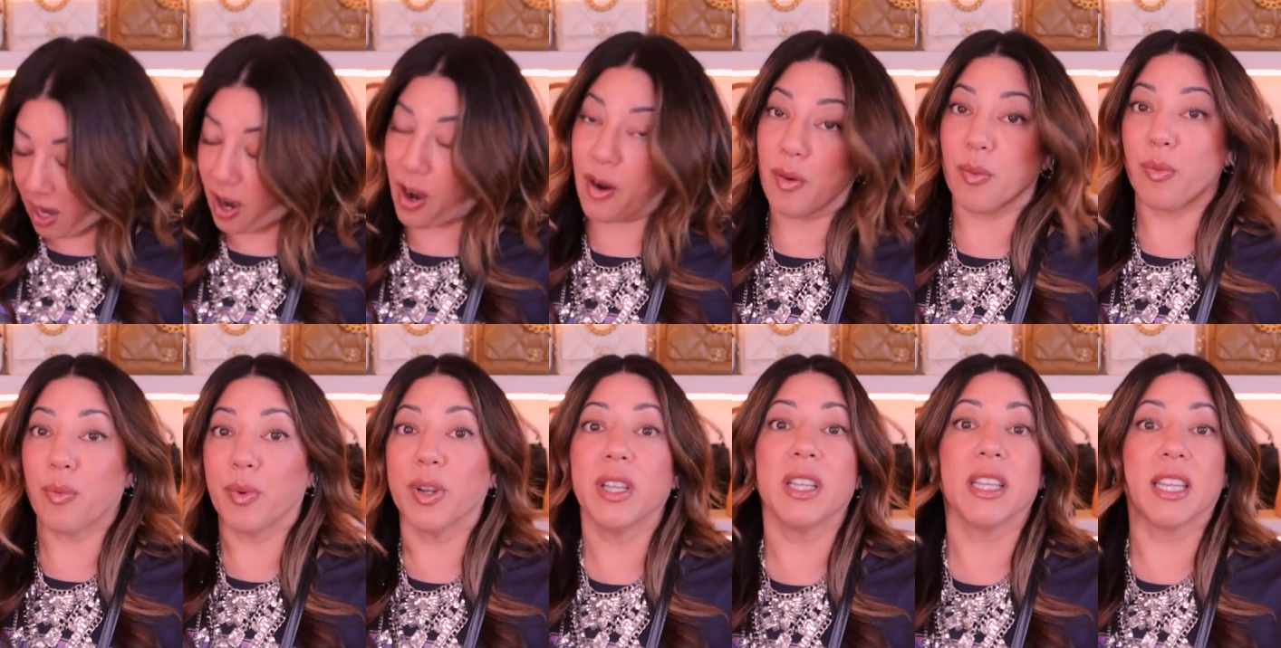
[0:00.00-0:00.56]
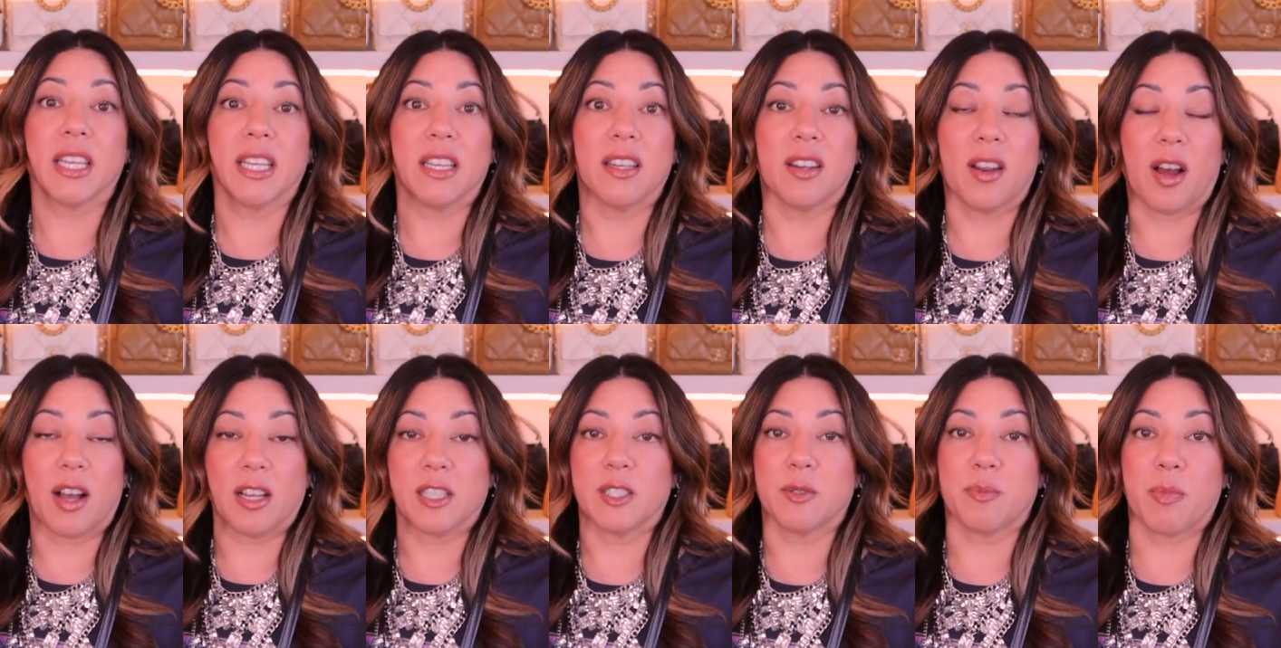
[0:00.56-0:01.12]
a really
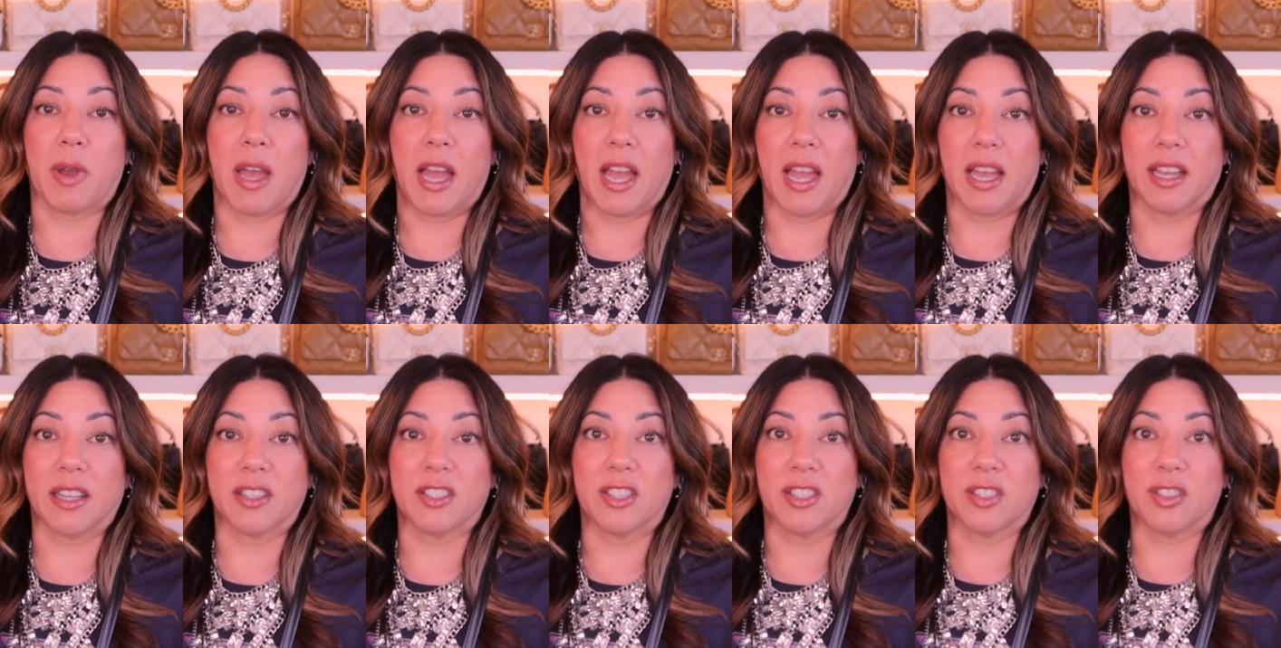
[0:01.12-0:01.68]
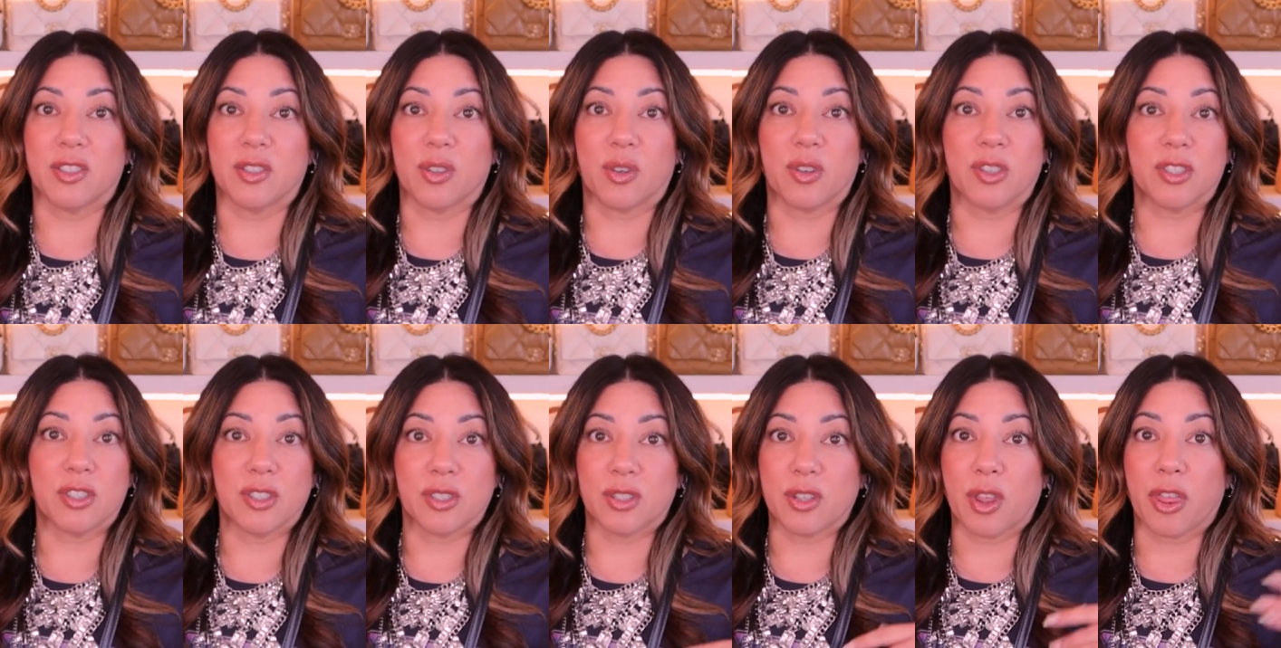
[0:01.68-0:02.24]
nice bag to sort
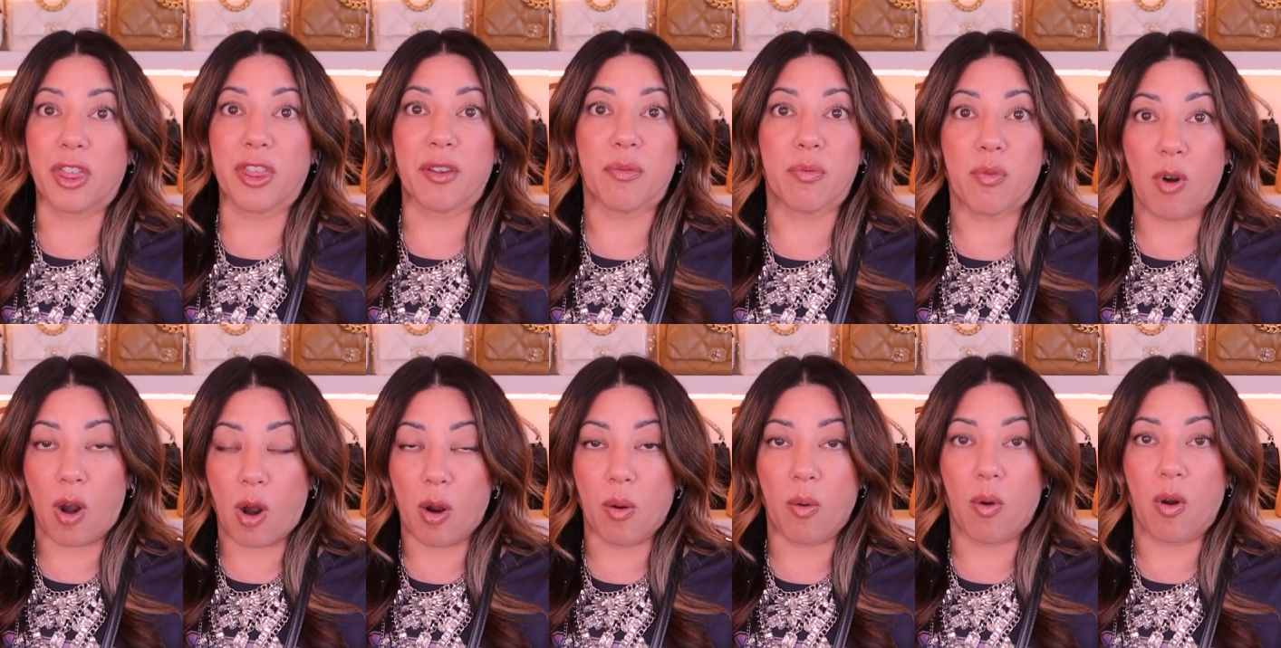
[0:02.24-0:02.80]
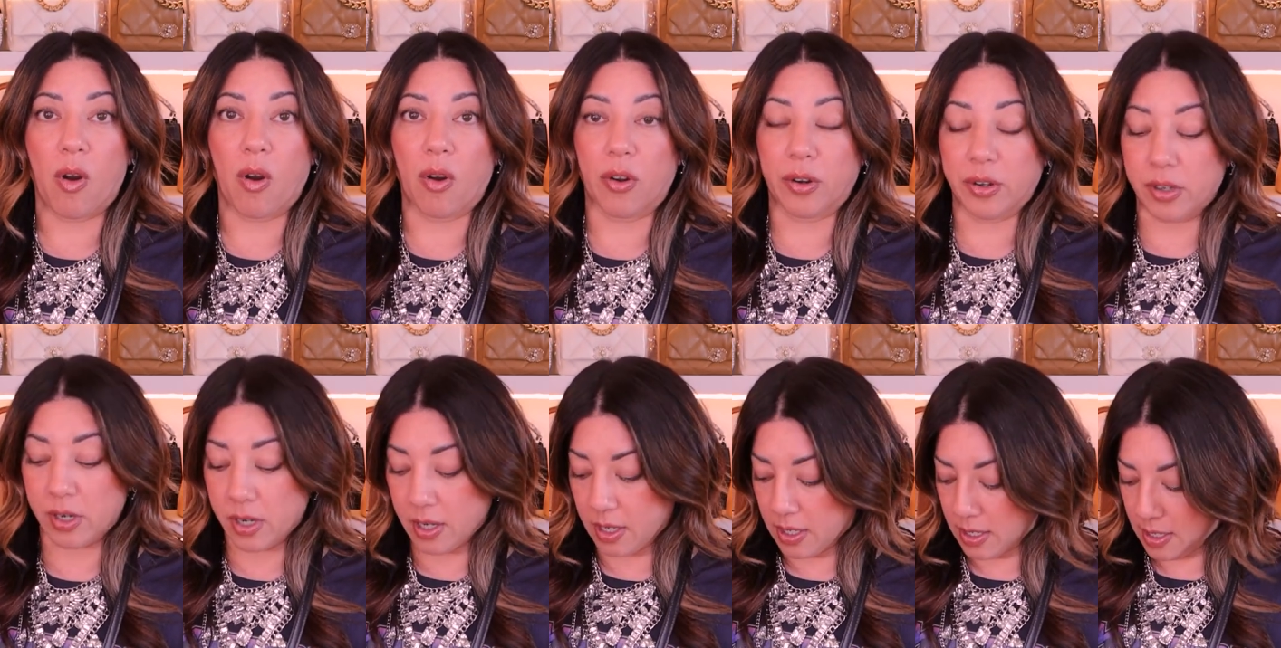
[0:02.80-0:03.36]
of just throw
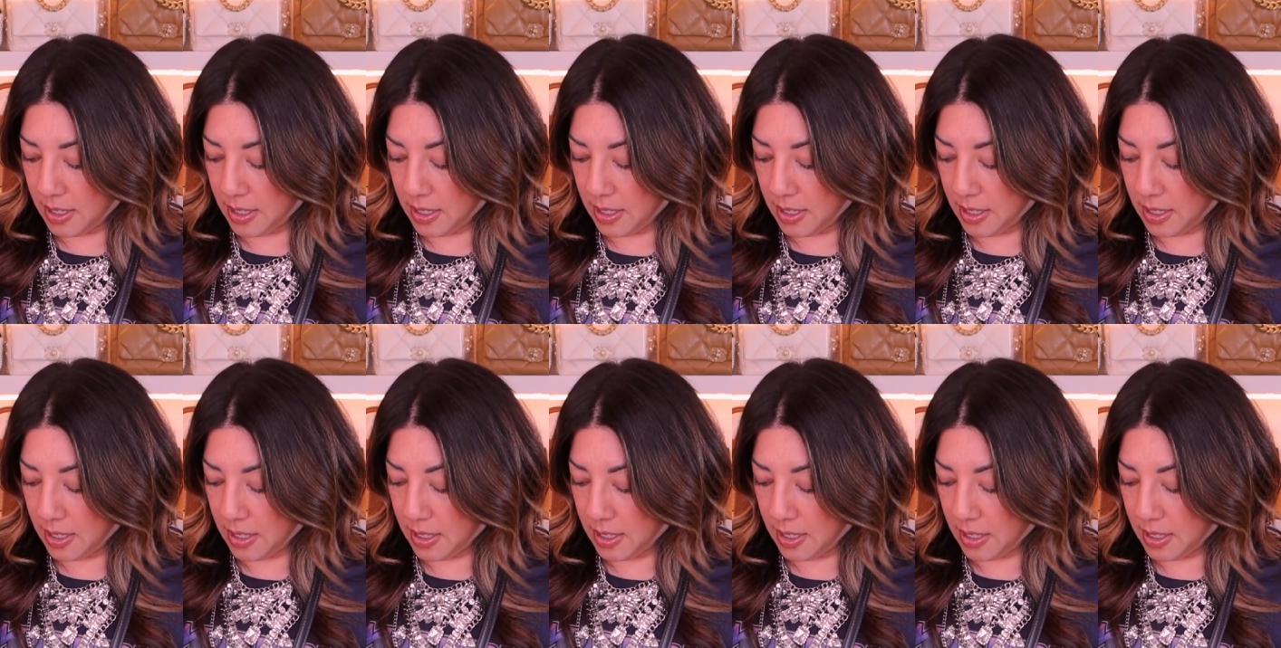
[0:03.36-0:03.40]
on.